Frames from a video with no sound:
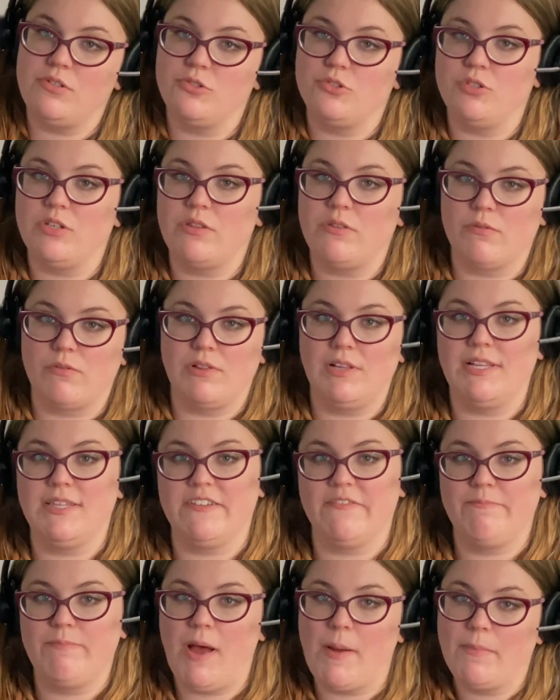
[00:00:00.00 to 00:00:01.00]
usually through the lens
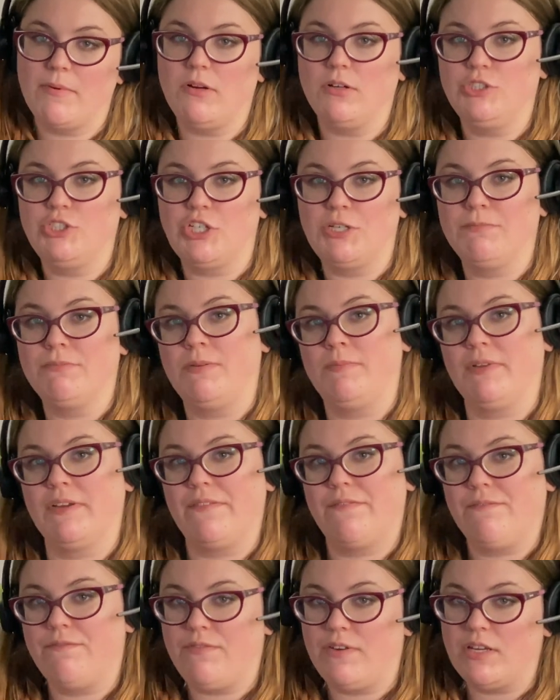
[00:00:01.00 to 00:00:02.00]
of pop culture and public
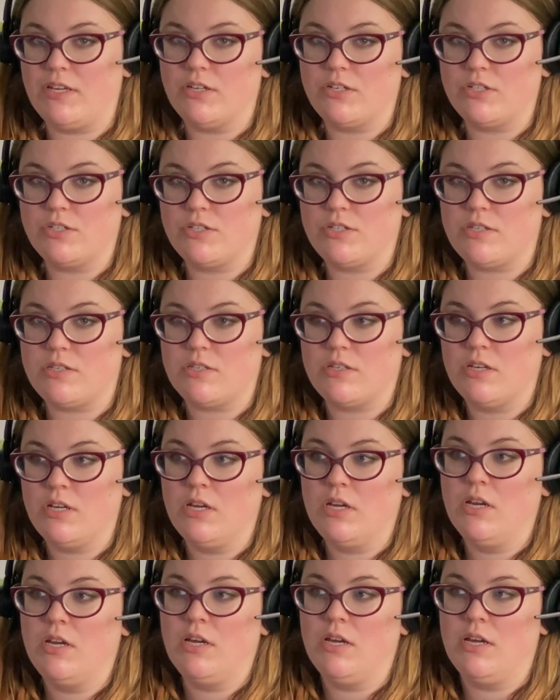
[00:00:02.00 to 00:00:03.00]
figures,
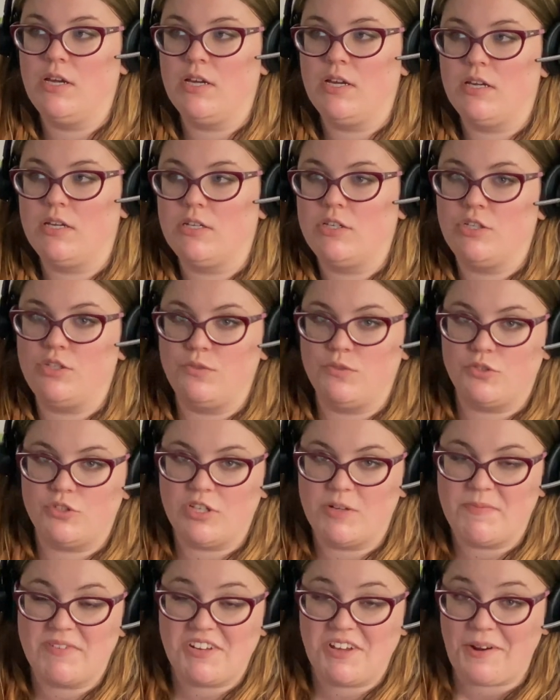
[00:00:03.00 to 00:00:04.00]

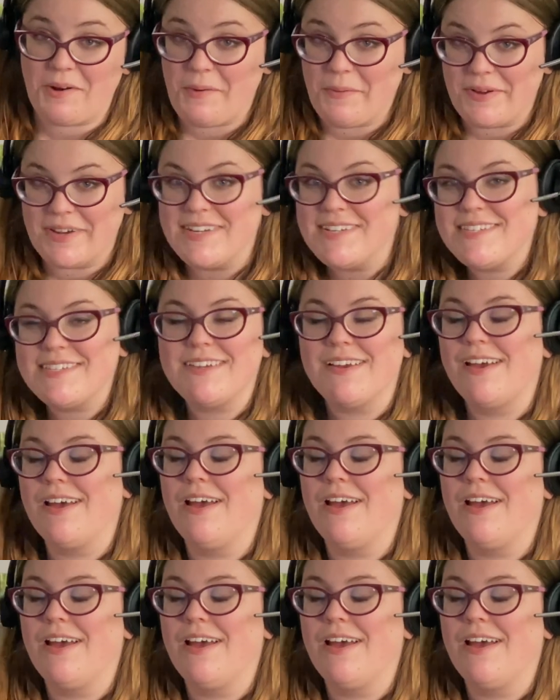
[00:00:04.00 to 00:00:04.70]
usually but not always.